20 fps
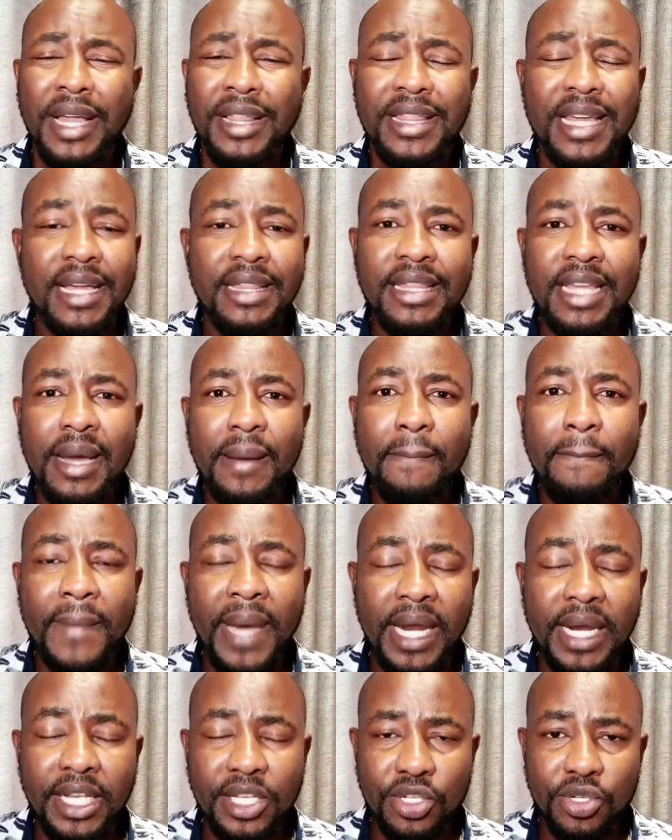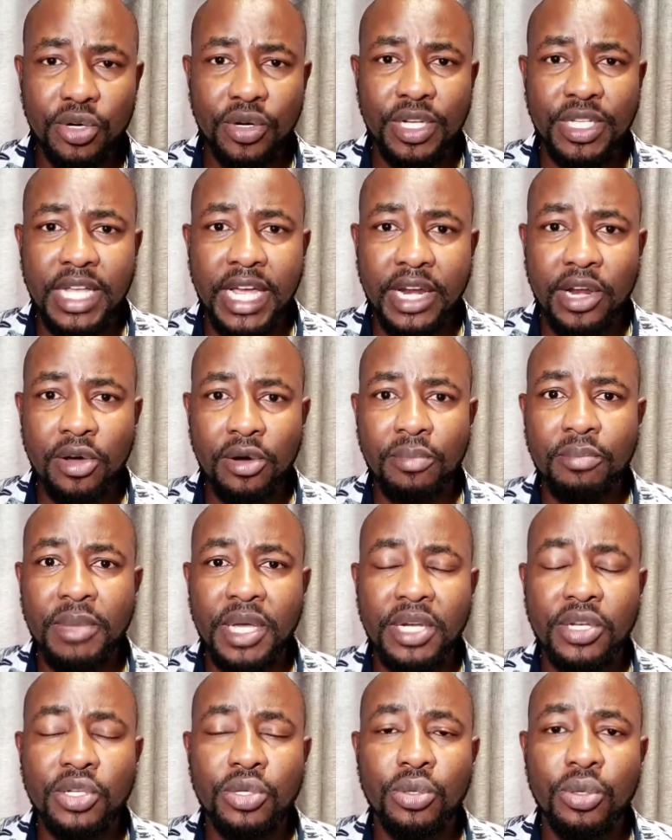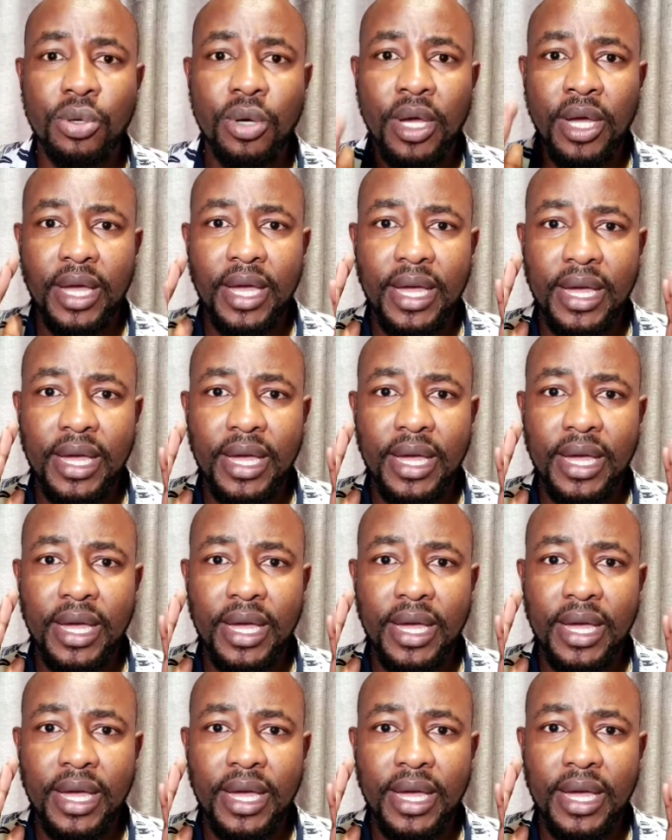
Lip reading: There are many stories. I don't mean to